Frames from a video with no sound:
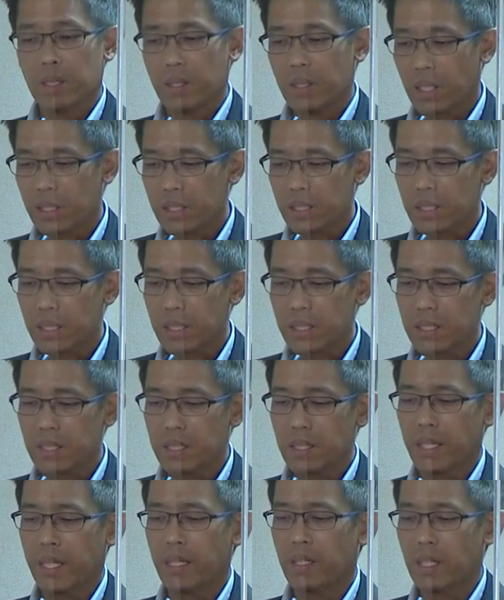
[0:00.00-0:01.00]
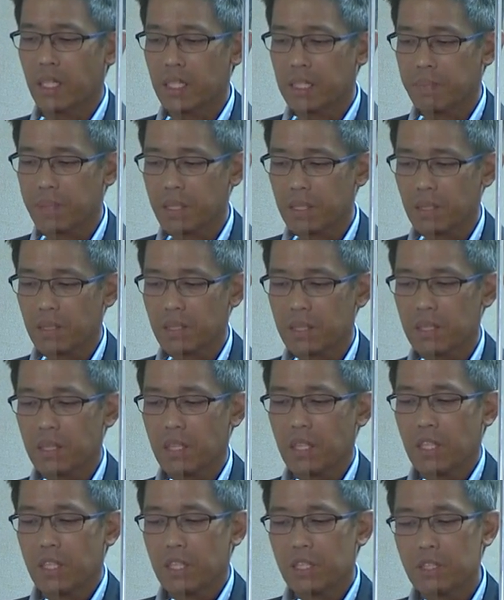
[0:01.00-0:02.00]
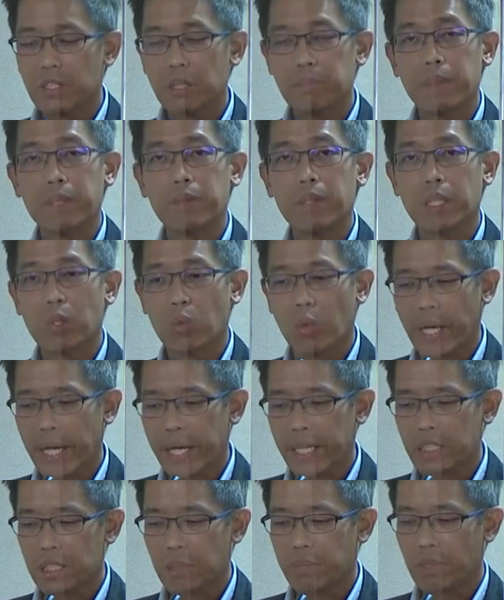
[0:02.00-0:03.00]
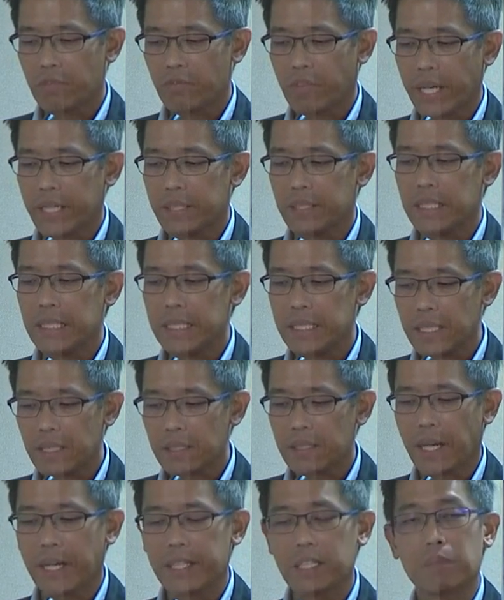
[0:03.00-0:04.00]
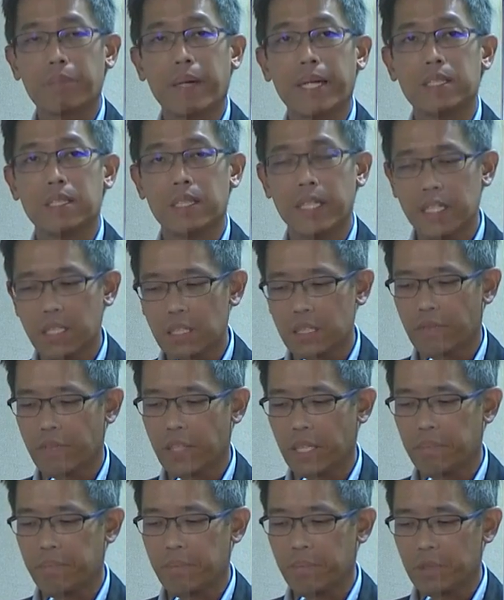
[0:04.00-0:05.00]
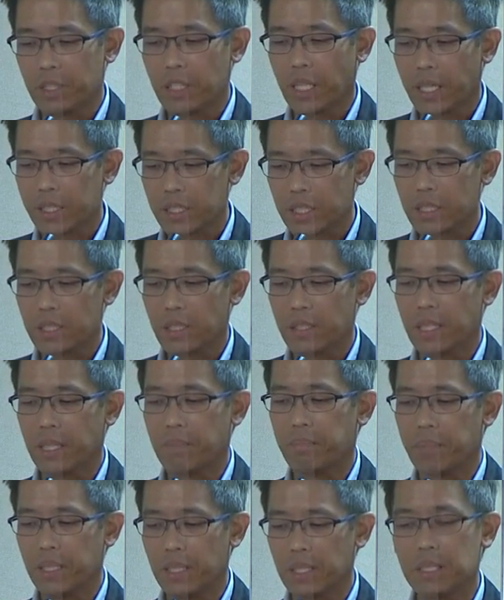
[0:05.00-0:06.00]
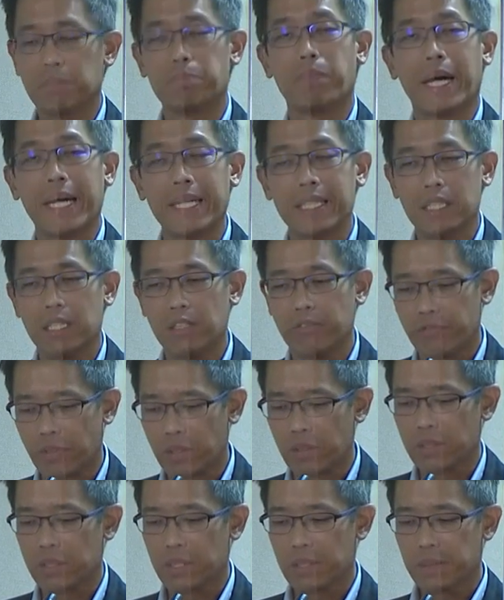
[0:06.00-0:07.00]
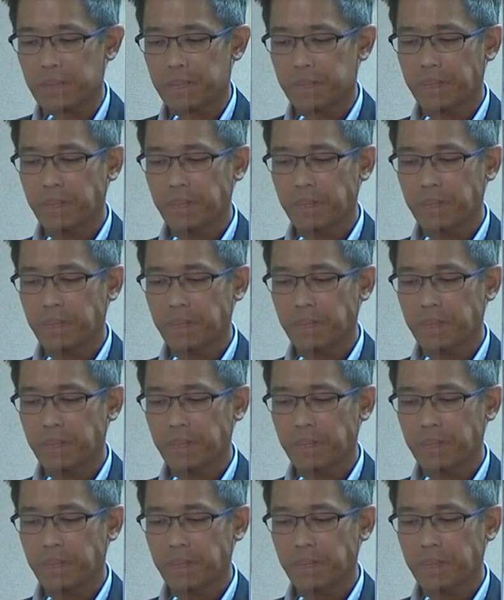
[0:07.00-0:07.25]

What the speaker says: Doctors and hospitals should be required to provide detailed itemization of their charges on their bills by default.